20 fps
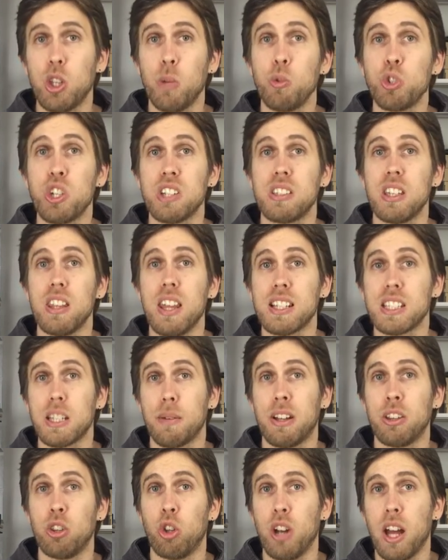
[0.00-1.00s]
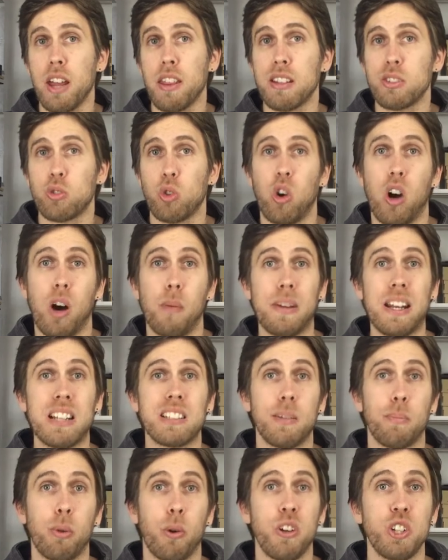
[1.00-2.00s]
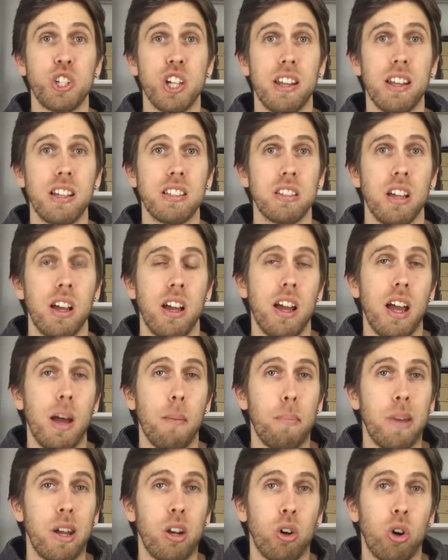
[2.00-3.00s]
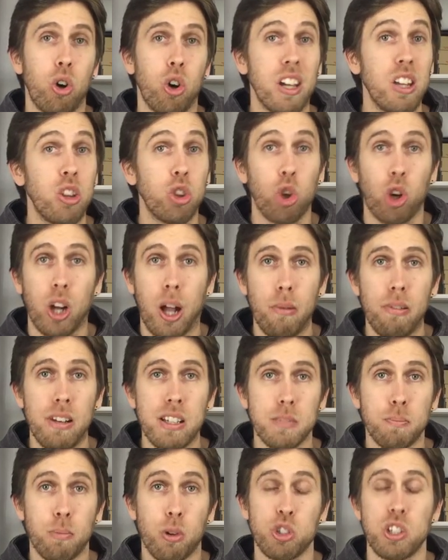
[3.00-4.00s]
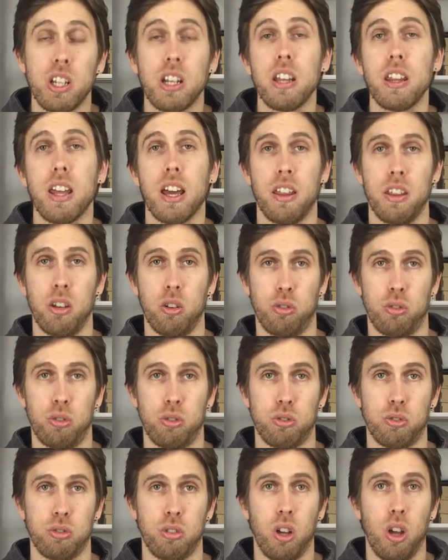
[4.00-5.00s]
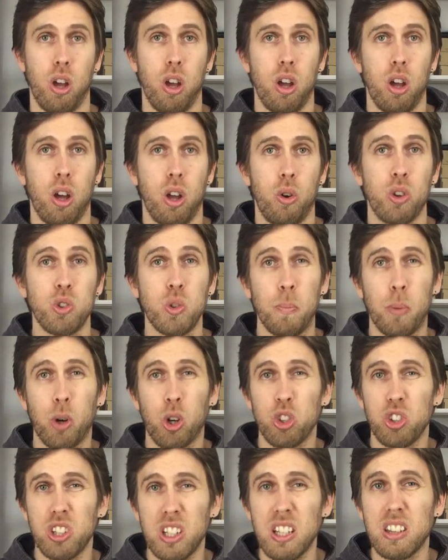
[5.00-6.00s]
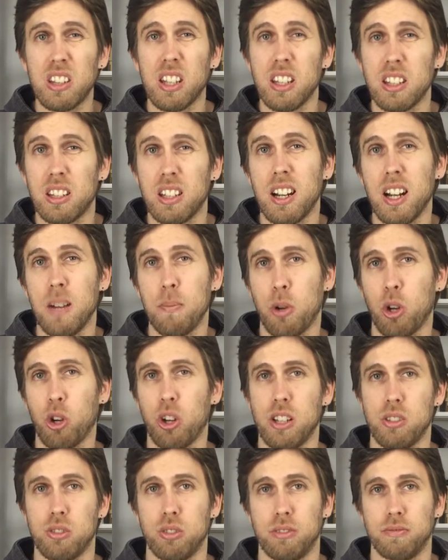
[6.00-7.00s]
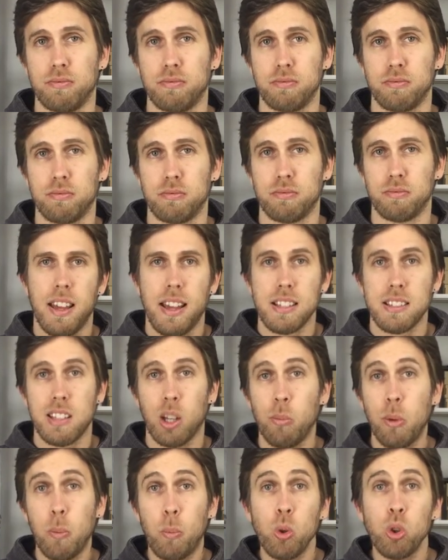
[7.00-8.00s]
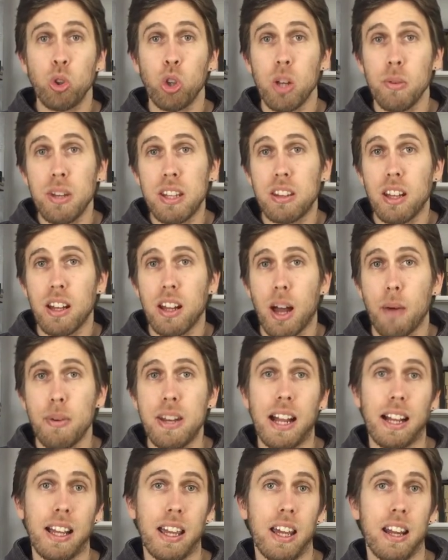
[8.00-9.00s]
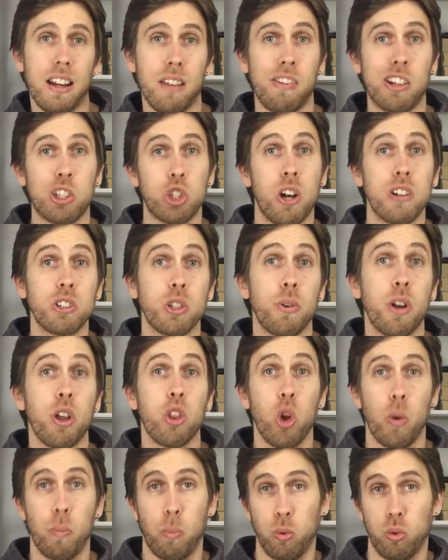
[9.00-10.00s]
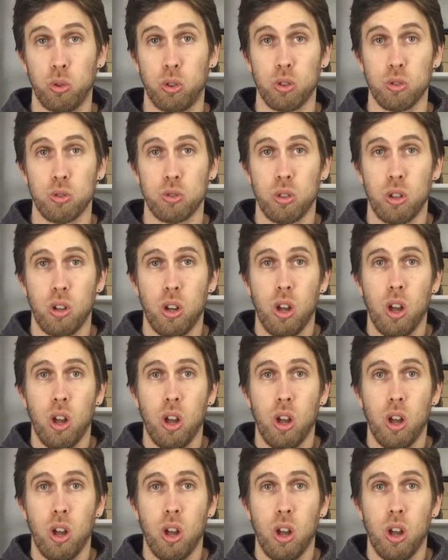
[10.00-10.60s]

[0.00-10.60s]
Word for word: I've seen a lot of abandoned and misuse ideas, but untouchables for being other people's ideas. Isn't it a little bit sad to stop progress? According to my point of view, we need to think about two things.